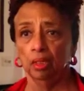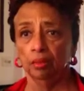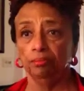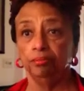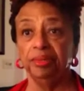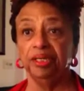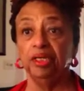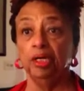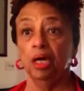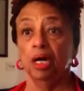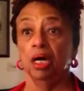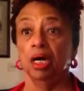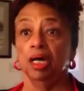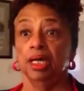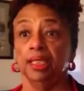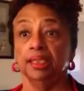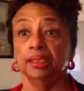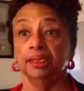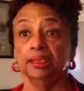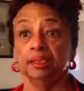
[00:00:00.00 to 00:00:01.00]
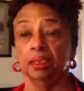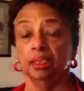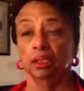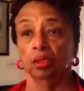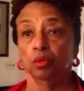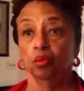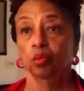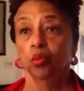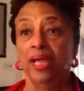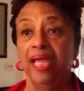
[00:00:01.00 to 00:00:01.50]
because
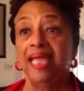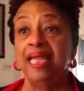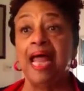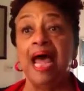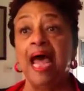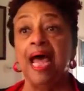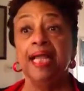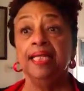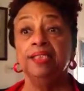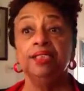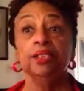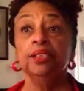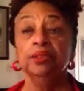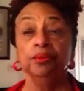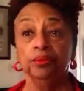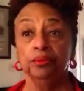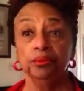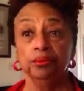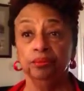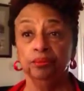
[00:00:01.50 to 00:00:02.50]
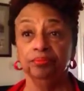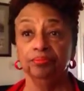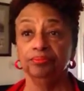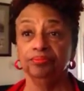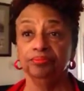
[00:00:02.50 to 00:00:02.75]
when I do,